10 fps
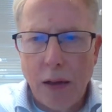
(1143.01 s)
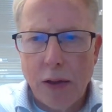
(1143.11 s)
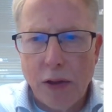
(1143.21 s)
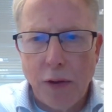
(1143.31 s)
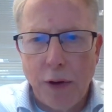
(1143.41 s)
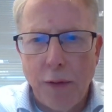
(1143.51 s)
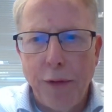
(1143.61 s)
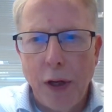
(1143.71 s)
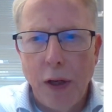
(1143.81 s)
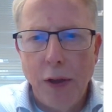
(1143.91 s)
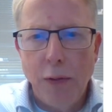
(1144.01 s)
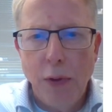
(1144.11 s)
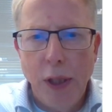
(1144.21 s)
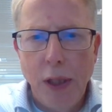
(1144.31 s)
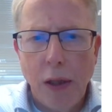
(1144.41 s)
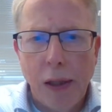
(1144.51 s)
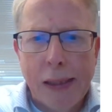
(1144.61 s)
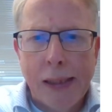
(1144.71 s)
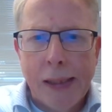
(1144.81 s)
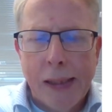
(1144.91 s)
It's fairly unique.
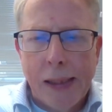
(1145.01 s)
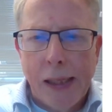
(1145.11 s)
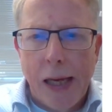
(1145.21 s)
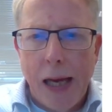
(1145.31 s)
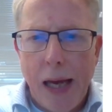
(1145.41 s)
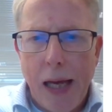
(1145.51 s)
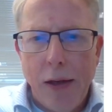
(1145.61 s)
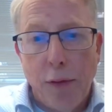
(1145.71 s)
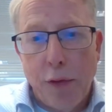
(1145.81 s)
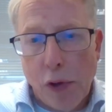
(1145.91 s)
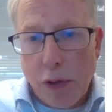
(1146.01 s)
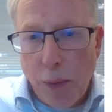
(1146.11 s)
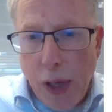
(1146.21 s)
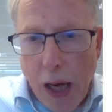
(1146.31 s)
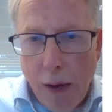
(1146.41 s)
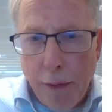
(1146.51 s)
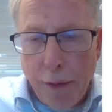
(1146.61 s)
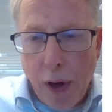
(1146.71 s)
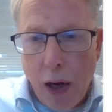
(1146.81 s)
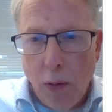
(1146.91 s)
And of course, we have
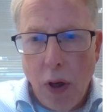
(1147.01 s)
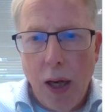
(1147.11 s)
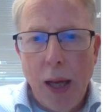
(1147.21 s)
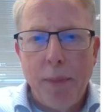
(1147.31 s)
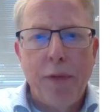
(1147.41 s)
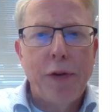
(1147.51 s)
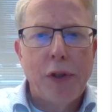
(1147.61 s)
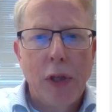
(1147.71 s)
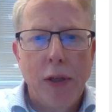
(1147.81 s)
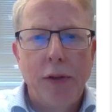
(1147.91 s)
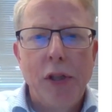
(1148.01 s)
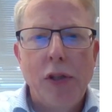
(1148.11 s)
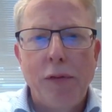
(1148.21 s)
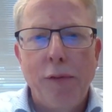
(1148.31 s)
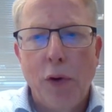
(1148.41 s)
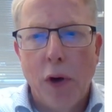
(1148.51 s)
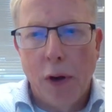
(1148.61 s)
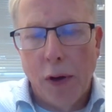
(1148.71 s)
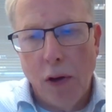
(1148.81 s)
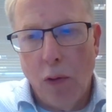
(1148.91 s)
our lab facilities
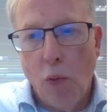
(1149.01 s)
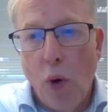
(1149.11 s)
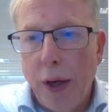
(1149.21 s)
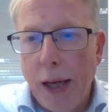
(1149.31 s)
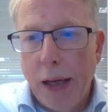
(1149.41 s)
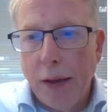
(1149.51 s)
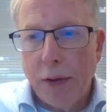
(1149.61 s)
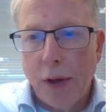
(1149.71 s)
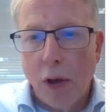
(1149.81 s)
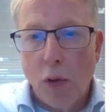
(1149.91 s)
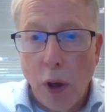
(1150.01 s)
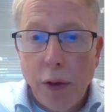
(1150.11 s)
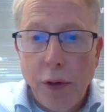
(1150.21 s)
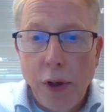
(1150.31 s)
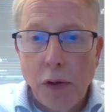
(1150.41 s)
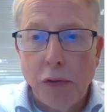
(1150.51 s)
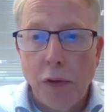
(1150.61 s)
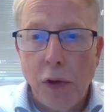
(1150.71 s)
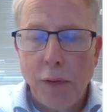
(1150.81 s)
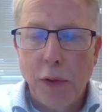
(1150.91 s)
for, on one hand, quality
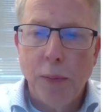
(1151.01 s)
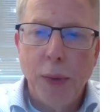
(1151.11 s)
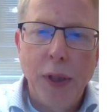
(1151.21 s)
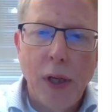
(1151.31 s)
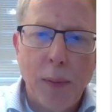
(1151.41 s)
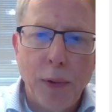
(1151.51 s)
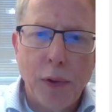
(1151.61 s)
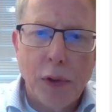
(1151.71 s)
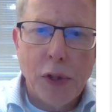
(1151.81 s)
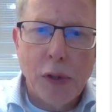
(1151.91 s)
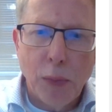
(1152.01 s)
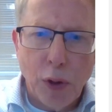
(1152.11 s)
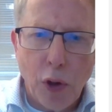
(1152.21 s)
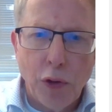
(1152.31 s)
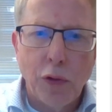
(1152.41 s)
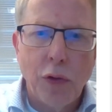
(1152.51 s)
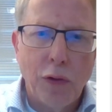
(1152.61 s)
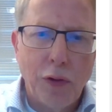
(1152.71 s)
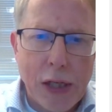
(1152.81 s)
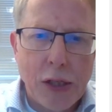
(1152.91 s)
control for the media production, but also
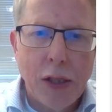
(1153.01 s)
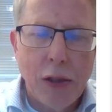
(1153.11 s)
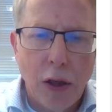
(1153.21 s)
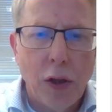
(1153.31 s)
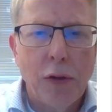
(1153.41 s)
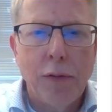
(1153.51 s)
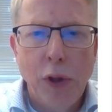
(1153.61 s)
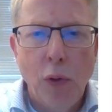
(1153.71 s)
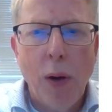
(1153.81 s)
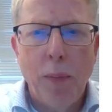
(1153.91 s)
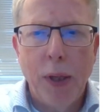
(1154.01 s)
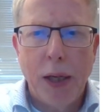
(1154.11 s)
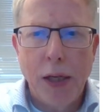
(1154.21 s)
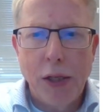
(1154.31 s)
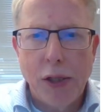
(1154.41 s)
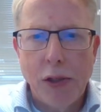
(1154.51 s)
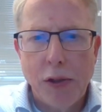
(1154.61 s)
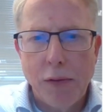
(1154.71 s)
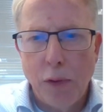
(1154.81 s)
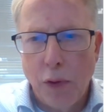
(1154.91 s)
testing a lot of new
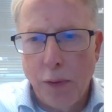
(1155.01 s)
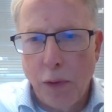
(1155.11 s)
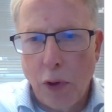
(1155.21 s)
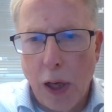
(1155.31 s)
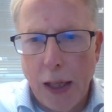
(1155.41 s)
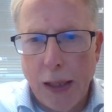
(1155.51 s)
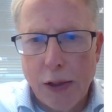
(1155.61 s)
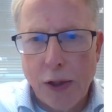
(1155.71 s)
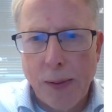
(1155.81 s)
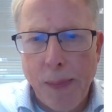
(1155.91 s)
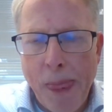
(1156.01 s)
applications for clients.